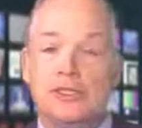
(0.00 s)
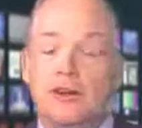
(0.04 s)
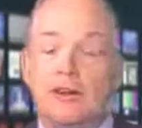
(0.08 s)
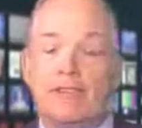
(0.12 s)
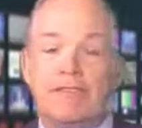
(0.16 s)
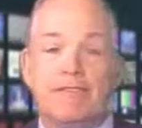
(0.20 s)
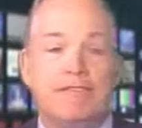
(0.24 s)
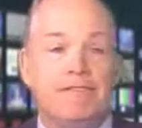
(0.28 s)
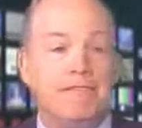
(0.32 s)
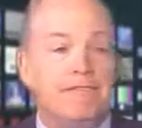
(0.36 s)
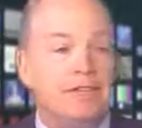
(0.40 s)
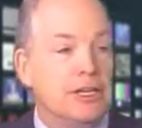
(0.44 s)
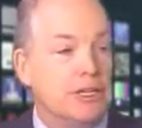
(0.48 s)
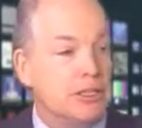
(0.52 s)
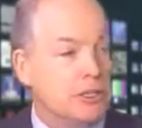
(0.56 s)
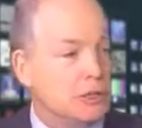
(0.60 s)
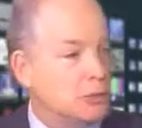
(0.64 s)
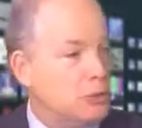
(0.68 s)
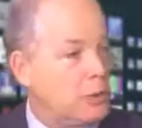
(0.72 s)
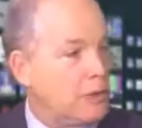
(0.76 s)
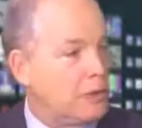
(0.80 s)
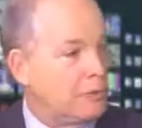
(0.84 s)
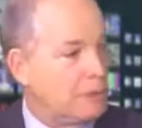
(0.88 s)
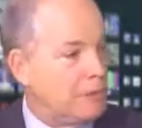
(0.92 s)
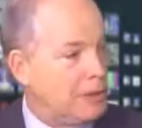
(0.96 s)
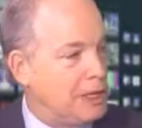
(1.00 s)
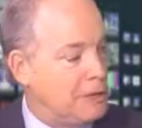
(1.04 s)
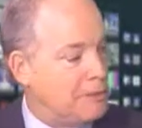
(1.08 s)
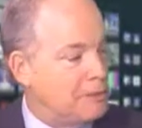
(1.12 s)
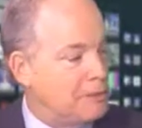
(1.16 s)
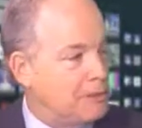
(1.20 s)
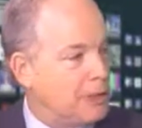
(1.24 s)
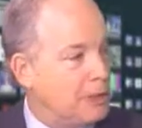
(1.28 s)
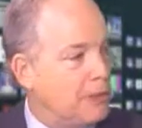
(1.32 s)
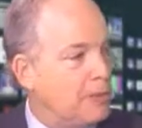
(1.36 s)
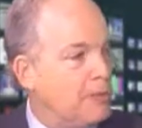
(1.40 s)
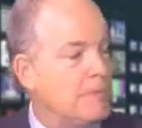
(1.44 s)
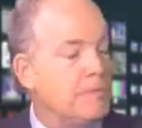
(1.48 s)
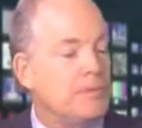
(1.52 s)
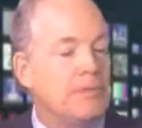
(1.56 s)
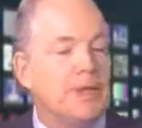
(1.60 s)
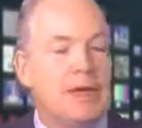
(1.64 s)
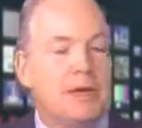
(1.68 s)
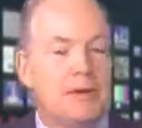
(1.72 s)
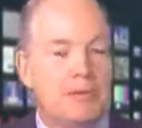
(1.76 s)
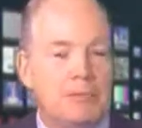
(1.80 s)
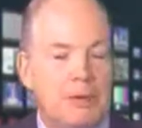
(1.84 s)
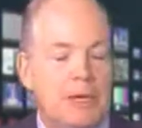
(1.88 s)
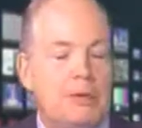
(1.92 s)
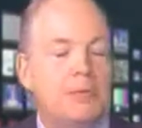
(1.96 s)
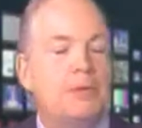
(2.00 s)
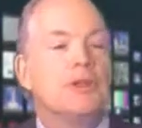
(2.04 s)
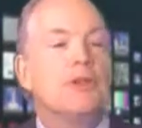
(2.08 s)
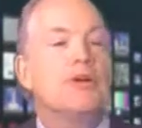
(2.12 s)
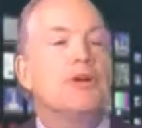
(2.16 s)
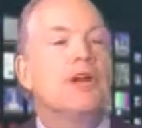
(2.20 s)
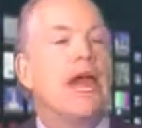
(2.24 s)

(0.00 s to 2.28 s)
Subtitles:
The streets are filled with people.